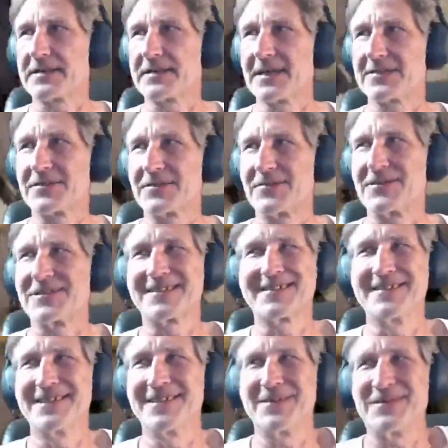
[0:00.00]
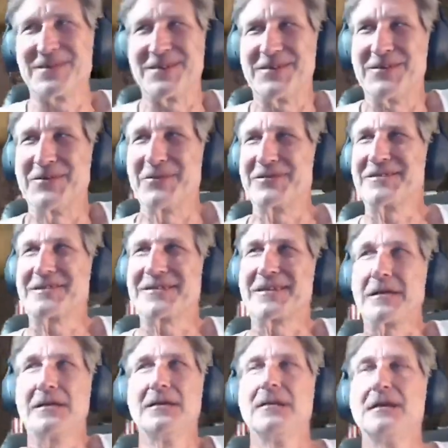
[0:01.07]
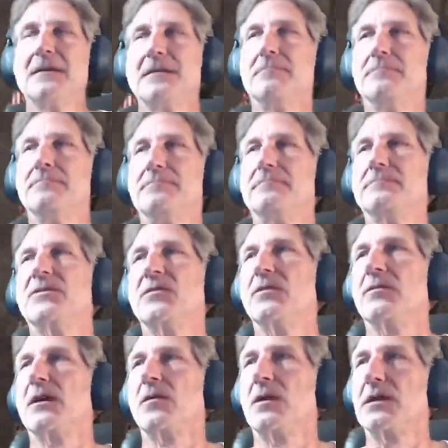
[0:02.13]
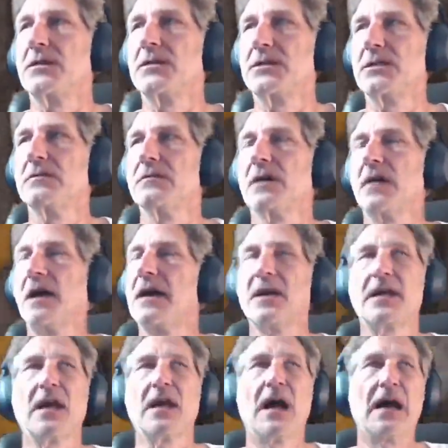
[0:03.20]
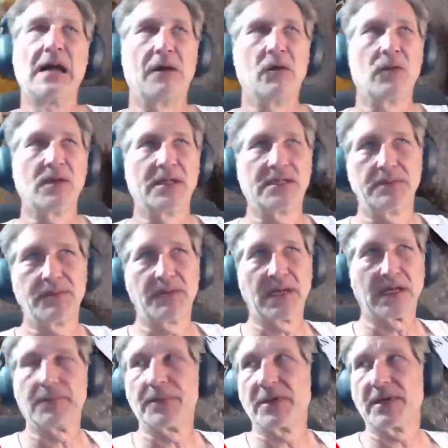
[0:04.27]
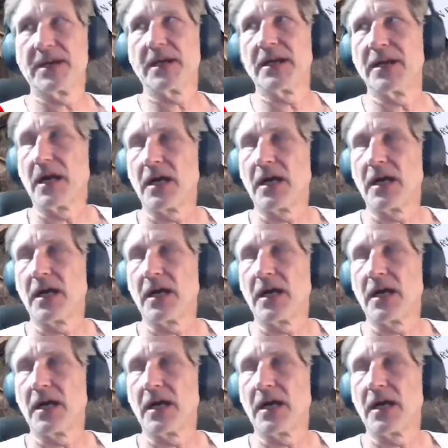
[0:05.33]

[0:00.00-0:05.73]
that sort of stuff, too. It's like, do I want to? I mean, we did pick up we